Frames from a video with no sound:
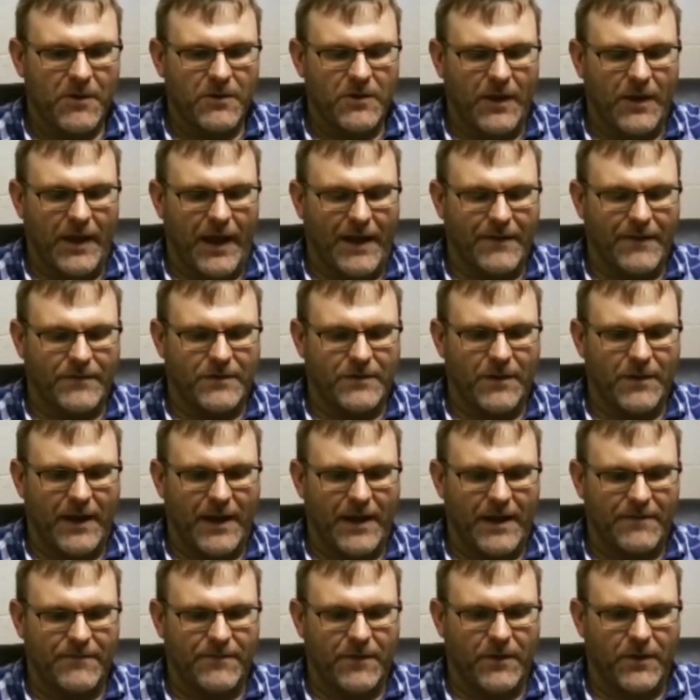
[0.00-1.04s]
you have to
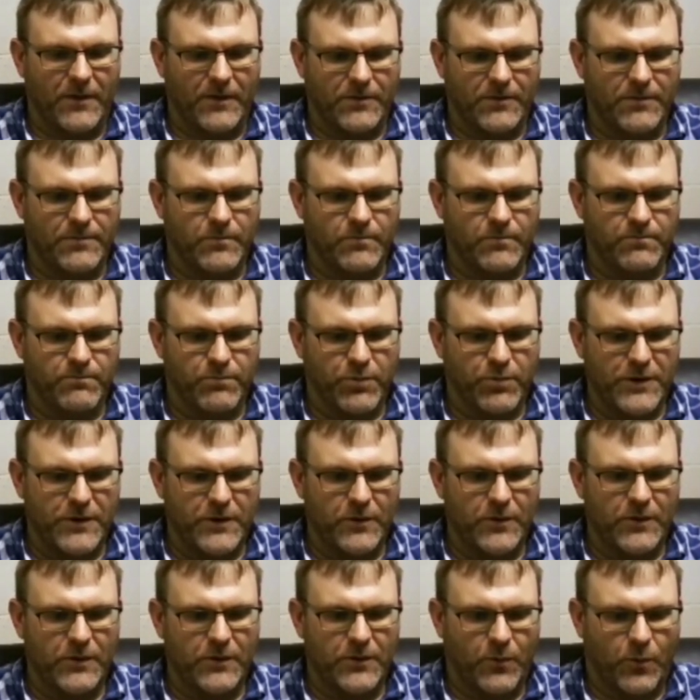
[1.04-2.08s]
have a pretty
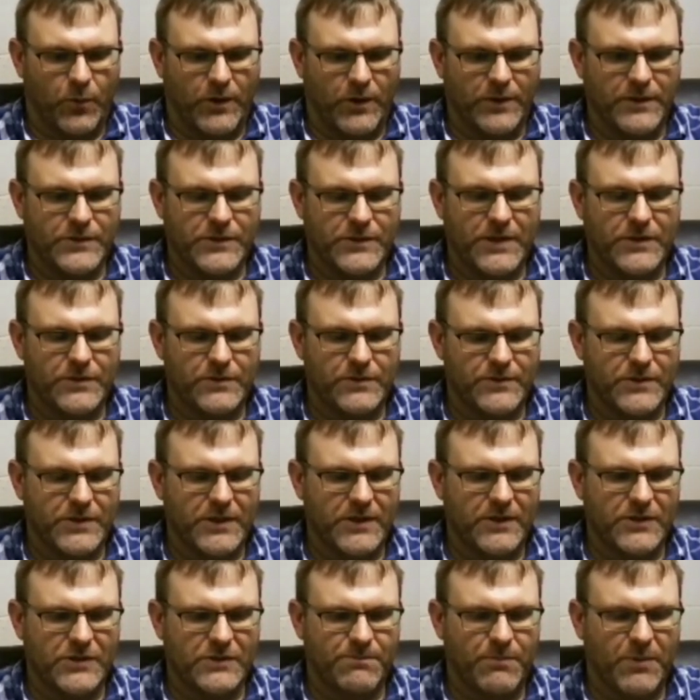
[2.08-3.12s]
good organizational
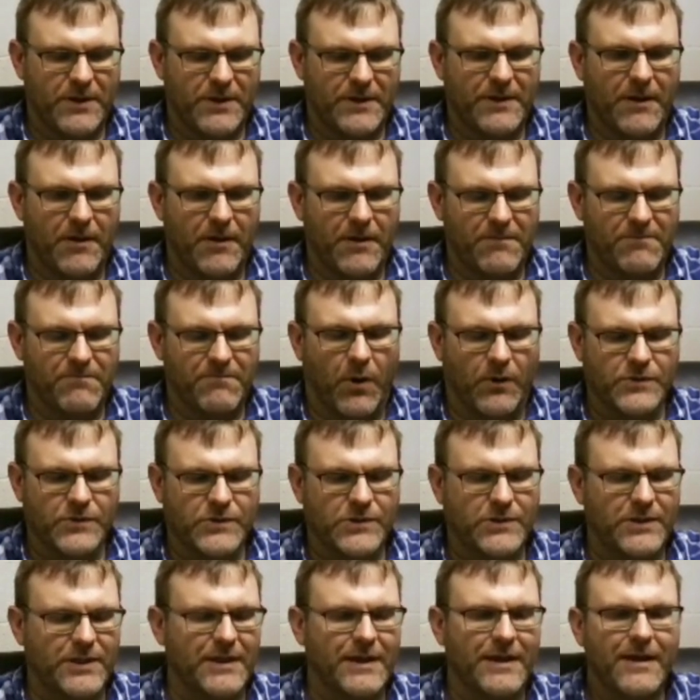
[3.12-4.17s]
skills, but
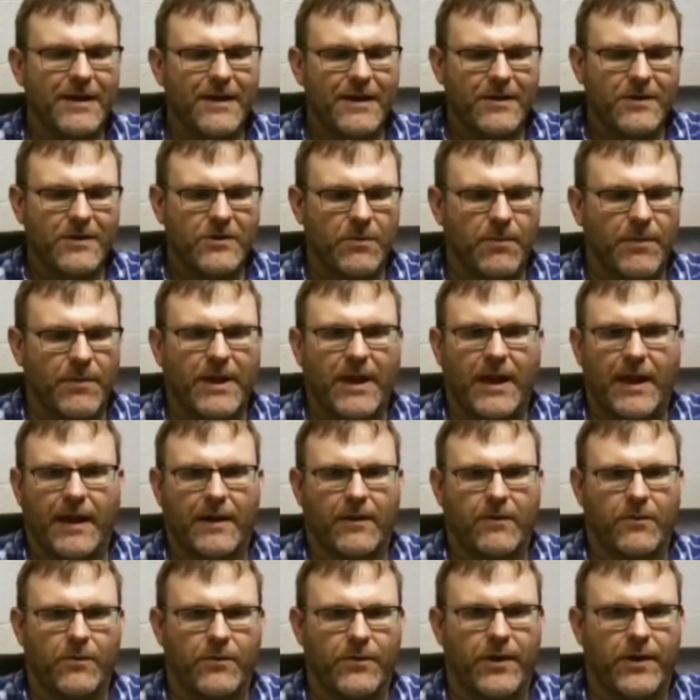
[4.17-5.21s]
mostly your
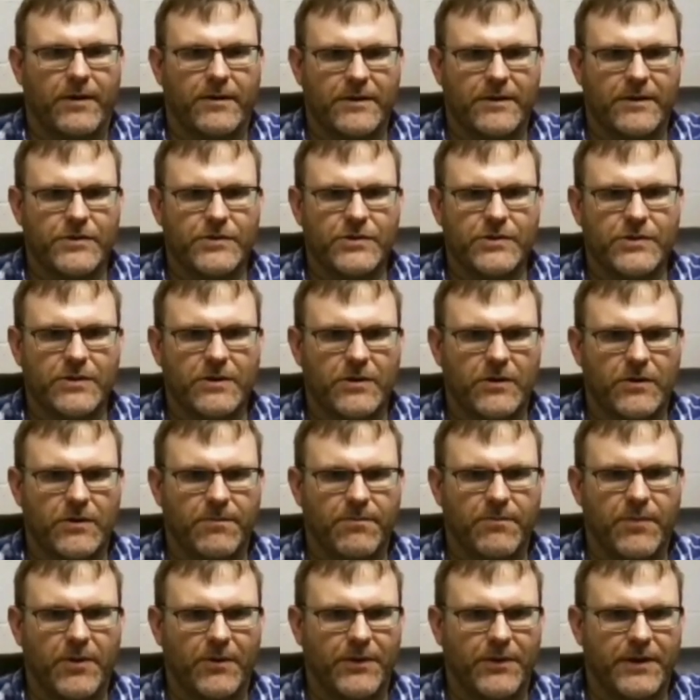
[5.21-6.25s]
mechanical knowledge, your
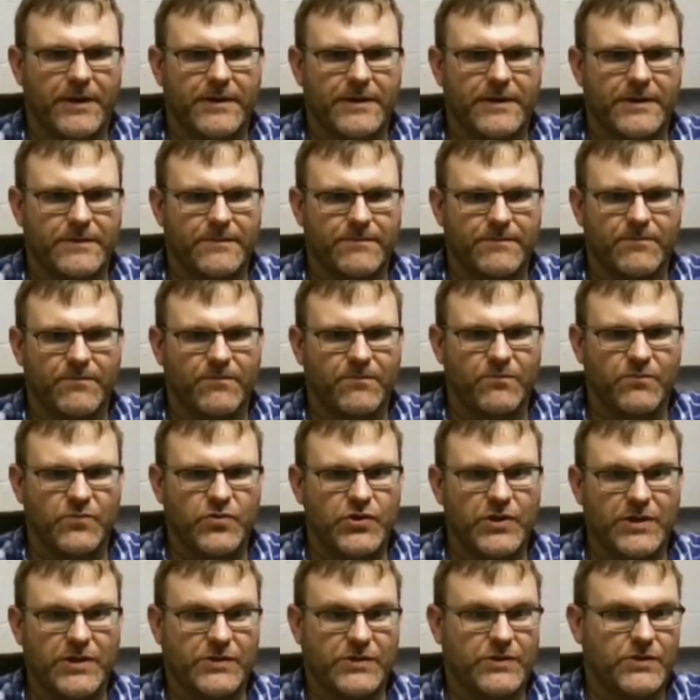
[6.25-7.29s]
ability to
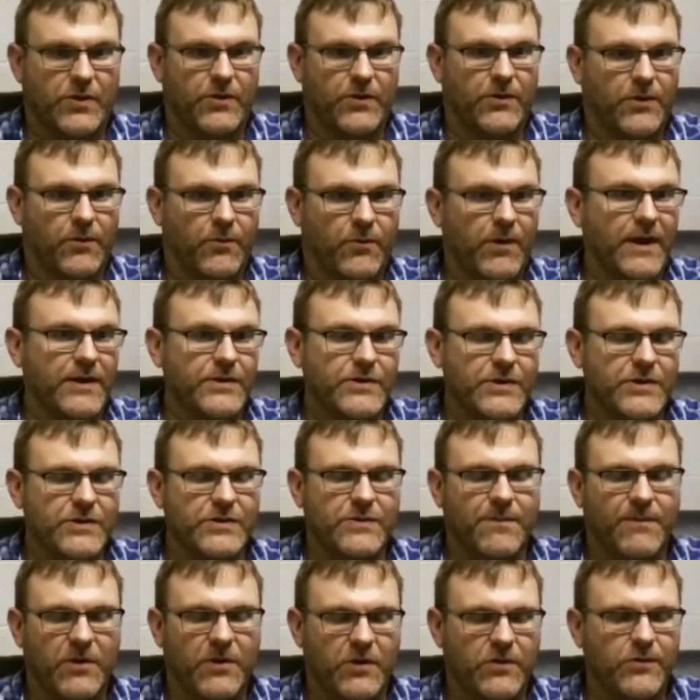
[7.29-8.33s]
just turn a wrench
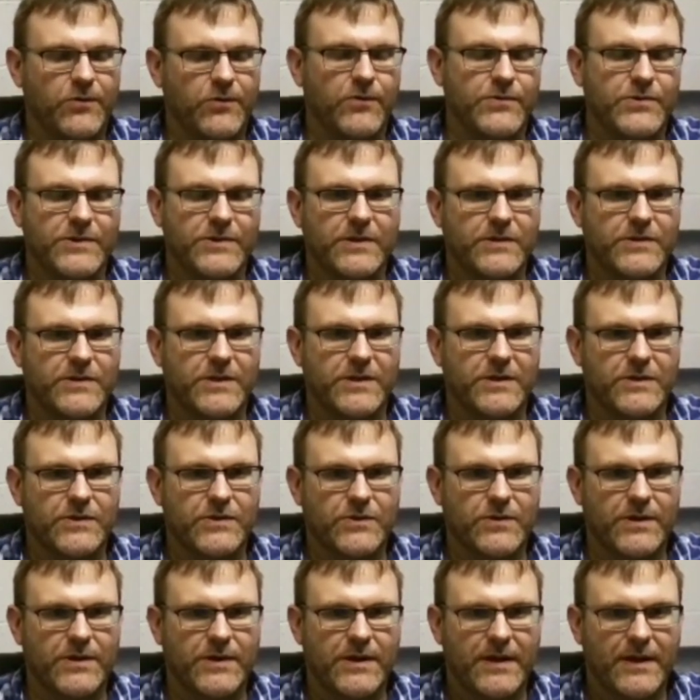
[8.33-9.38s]
is huge in this
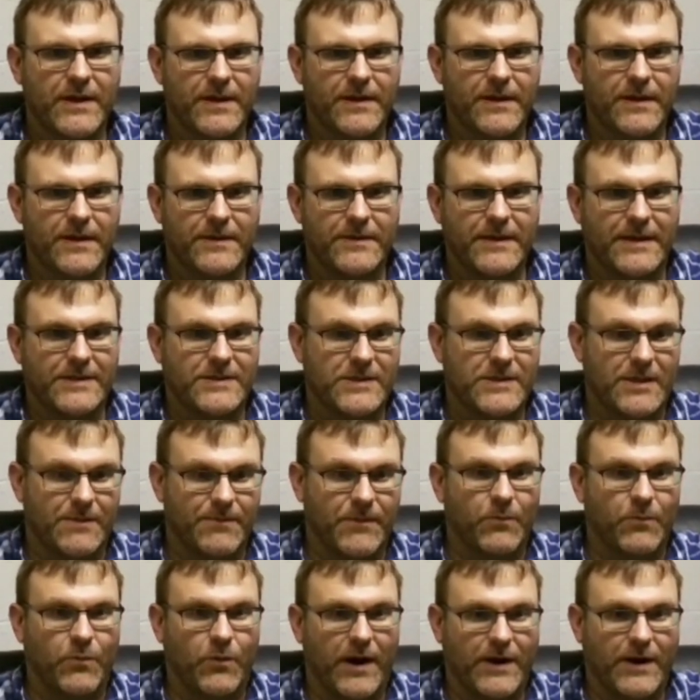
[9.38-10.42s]
industry. That's
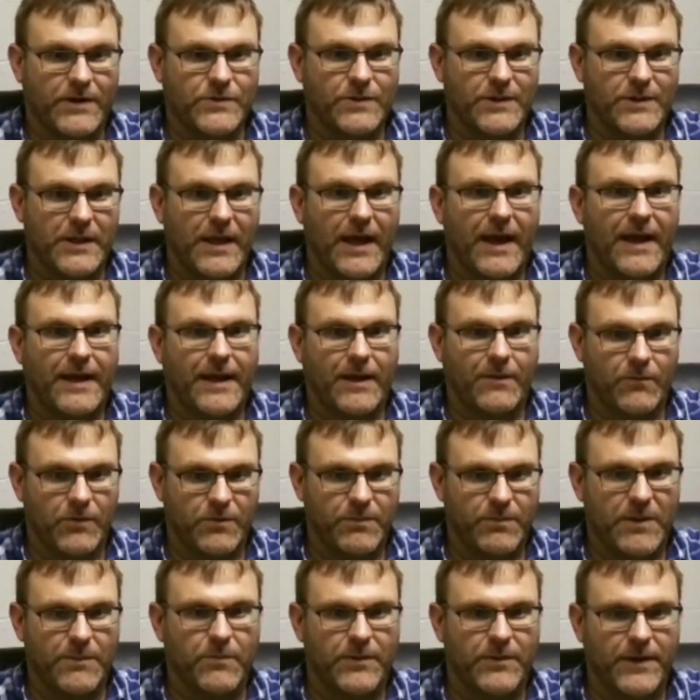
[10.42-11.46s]
something we're actually lacking
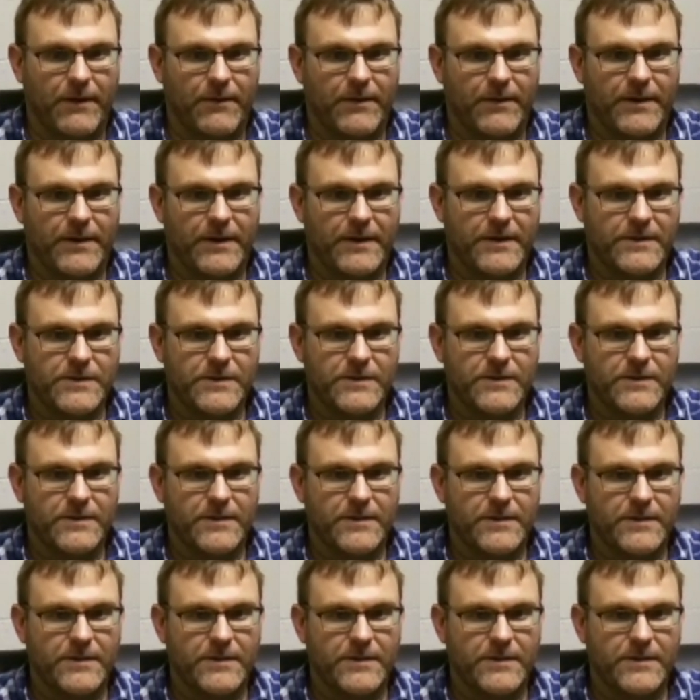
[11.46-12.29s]
with people nowadays.